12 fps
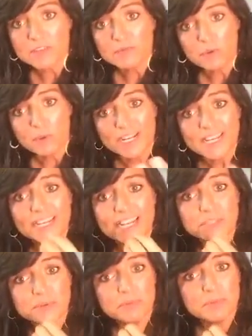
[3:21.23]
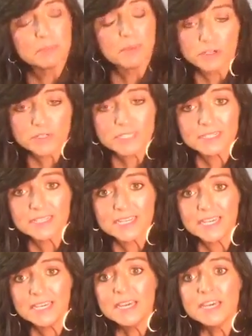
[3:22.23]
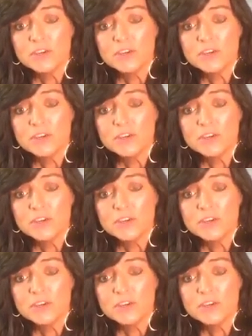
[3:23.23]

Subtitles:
If you want to connect with me personally,